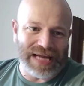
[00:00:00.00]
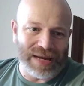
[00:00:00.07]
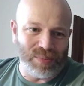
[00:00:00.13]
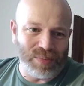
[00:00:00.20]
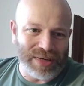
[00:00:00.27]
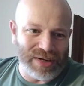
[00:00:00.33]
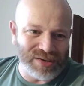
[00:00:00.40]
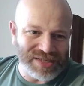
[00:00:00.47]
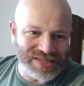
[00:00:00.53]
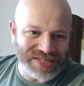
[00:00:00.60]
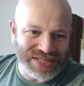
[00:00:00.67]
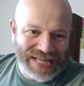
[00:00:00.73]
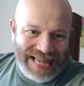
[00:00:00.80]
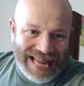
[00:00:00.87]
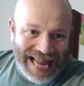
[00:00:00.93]
And we got
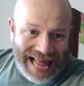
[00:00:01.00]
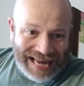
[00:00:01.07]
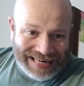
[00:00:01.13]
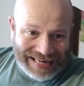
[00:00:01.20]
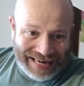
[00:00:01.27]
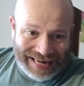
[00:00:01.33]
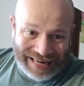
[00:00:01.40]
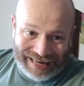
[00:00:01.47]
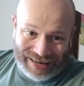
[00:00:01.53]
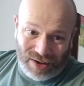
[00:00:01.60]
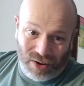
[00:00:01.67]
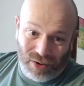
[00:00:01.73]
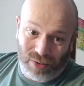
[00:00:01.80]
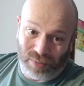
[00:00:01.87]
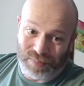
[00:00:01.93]
Sladek
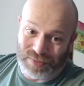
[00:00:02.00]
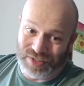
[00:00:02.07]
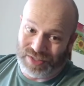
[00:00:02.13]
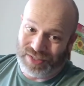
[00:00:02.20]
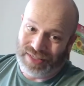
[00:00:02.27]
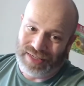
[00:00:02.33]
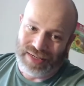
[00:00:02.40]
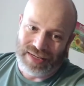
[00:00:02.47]
hops.